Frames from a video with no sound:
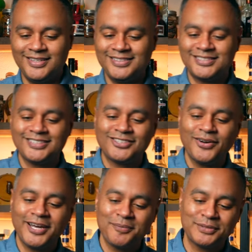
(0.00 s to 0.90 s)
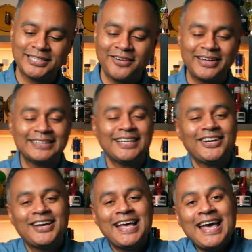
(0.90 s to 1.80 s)
So let's go ahead and put that right
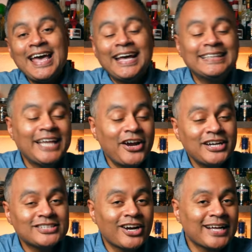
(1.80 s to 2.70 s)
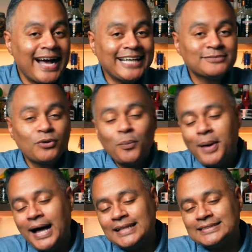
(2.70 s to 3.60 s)
there. And there is our
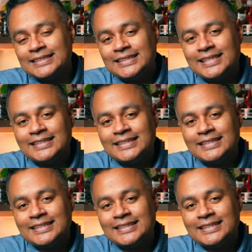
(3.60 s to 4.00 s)
Cosmopolitan